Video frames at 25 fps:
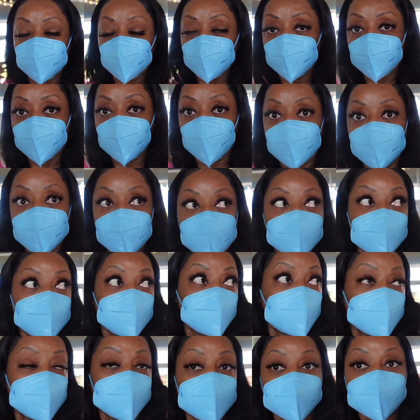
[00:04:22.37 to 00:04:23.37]
I'm waiting
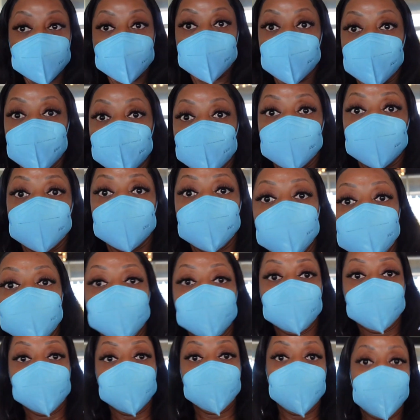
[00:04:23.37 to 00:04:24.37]
right now
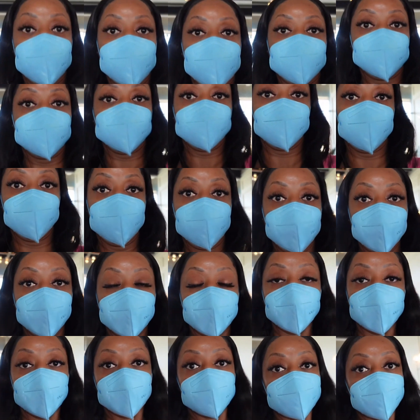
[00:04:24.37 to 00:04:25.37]
to get
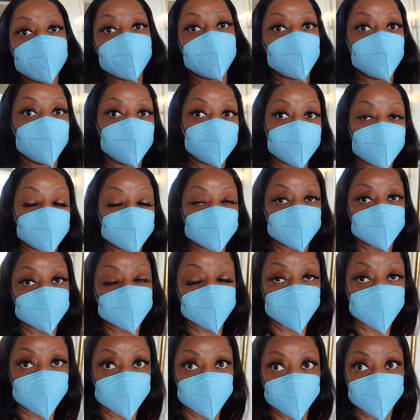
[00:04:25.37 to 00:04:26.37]
my eyebrows
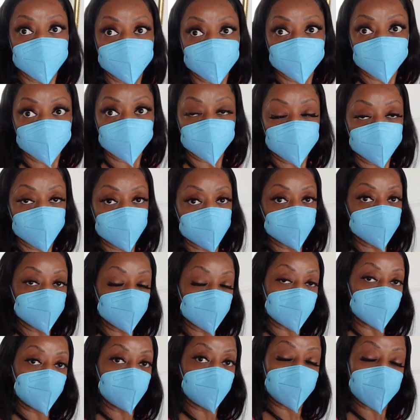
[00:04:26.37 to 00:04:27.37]
done. She's
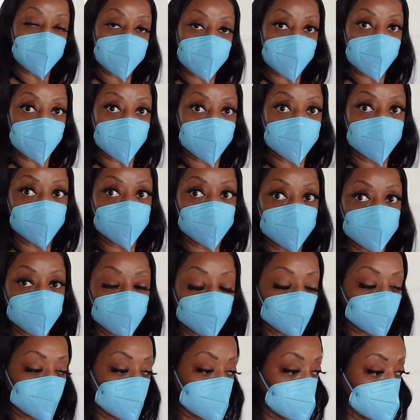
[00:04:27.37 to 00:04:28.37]
running behind,
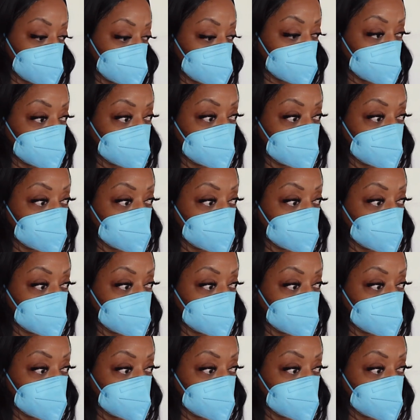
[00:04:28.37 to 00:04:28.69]
so